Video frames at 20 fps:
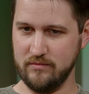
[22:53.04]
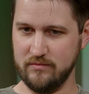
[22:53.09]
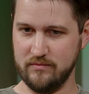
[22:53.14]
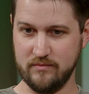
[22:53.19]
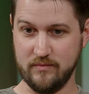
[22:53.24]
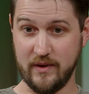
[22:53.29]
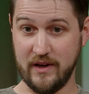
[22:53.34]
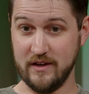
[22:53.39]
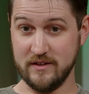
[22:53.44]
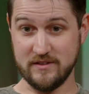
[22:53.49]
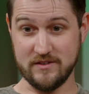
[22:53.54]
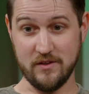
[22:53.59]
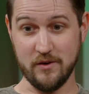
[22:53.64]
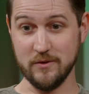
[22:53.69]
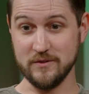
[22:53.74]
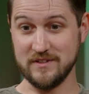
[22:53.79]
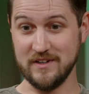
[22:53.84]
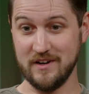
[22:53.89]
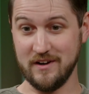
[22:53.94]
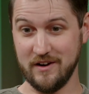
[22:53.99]
because
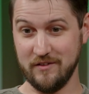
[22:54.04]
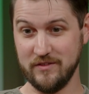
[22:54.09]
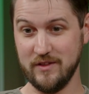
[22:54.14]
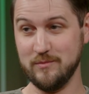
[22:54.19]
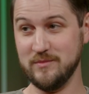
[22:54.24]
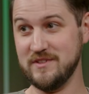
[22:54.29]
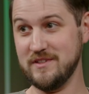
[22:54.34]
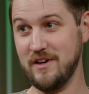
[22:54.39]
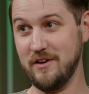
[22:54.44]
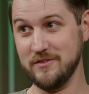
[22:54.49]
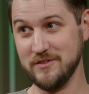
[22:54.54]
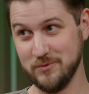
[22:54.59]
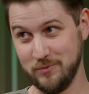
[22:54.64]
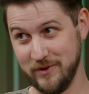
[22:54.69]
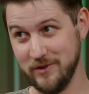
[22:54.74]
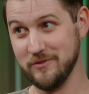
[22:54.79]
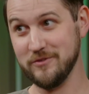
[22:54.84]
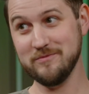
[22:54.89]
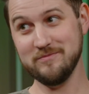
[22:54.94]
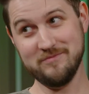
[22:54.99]
those in and of themselves
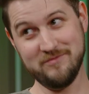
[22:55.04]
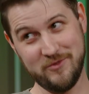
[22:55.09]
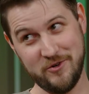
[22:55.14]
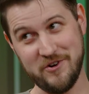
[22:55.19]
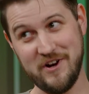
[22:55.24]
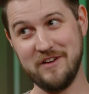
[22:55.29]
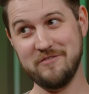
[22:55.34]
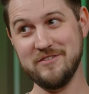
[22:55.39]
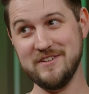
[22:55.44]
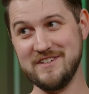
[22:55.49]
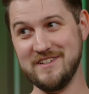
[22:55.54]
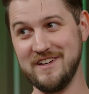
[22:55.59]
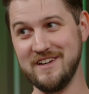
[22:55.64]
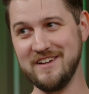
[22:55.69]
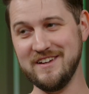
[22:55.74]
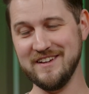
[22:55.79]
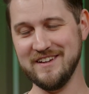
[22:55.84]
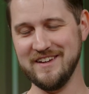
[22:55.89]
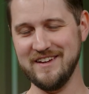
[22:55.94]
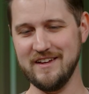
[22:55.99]
will create fatigue,
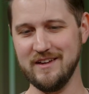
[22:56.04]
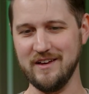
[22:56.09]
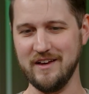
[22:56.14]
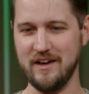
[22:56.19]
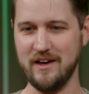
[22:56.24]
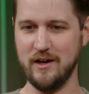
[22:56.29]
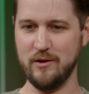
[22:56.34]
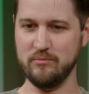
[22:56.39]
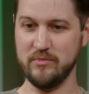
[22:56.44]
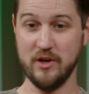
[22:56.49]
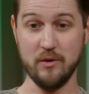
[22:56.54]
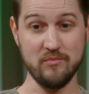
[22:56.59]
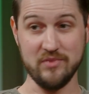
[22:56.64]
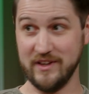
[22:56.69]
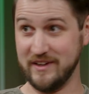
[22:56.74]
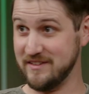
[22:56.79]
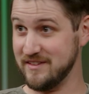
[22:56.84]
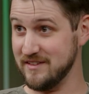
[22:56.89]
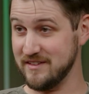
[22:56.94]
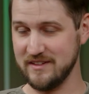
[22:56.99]

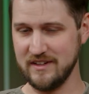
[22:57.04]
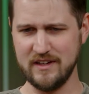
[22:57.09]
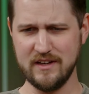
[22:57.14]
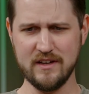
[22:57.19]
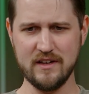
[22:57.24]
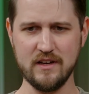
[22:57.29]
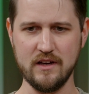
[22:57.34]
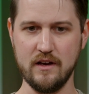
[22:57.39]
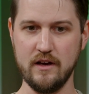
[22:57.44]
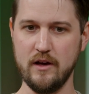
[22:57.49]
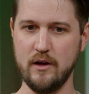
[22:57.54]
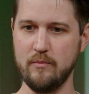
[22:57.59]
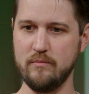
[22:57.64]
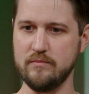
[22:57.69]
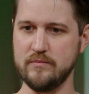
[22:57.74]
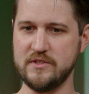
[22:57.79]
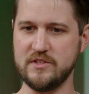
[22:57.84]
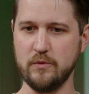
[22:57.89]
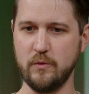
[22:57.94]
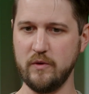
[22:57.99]
complacency.
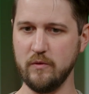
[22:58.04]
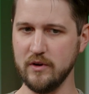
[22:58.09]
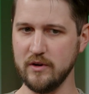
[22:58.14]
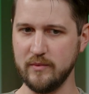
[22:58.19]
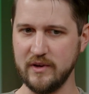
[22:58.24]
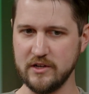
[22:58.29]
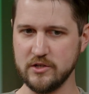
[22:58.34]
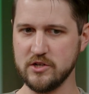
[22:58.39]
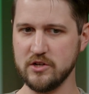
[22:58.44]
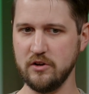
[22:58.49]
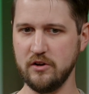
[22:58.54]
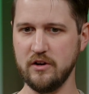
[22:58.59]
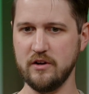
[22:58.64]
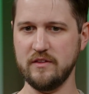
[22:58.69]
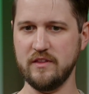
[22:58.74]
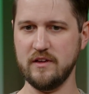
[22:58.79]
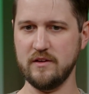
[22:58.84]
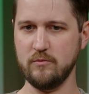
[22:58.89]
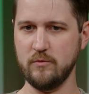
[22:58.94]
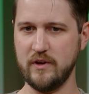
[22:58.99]
So we want to make sure
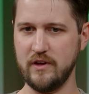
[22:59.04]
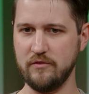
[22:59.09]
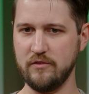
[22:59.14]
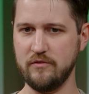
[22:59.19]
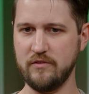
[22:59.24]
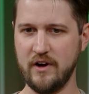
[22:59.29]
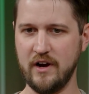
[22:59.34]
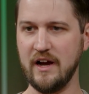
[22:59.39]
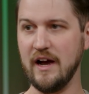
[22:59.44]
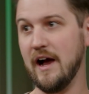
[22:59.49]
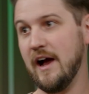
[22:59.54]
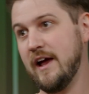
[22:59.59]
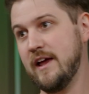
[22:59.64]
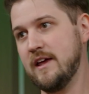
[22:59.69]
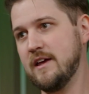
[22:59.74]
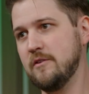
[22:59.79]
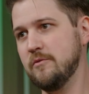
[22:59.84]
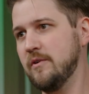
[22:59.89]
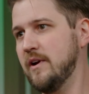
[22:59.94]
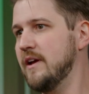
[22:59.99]
that we have a very high
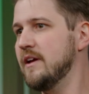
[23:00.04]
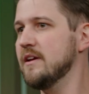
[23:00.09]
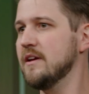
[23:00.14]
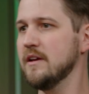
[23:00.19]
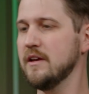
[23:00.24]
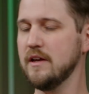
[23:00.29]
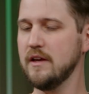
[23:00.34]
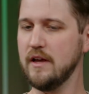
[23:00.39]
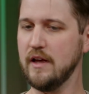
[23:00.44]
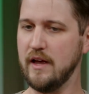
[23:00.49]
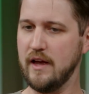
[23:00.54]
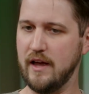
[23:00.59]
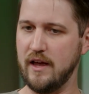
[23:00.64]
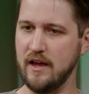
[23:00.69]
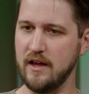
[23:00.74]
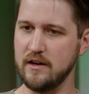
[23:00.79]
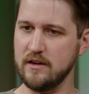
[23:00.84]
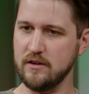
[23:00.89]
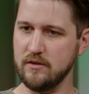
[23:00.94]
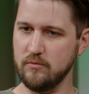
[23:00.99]
hit rate.
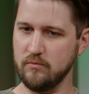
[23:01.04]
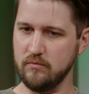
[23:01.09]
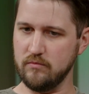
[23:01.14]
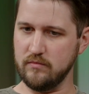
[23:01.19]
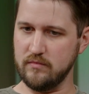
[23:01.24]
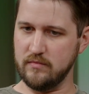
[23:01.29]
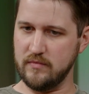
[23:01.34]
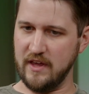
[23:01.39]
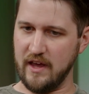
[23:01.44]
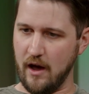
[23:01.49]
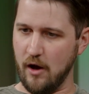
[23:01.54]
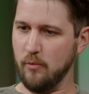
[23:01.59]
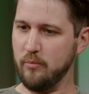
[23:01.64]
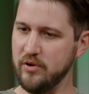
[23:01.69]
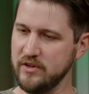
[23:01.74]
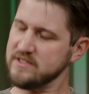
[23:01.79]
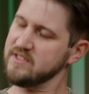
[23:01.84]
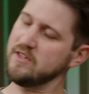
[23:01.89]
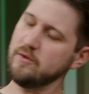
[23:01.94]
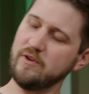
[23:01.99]
And the
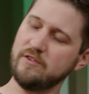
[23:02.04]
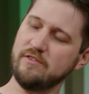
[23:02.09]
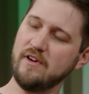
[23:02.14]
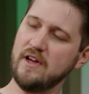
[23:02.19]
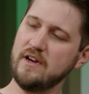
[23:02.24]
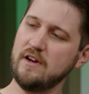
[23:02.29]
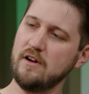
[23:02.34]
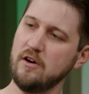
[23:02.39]
outputs that we find in our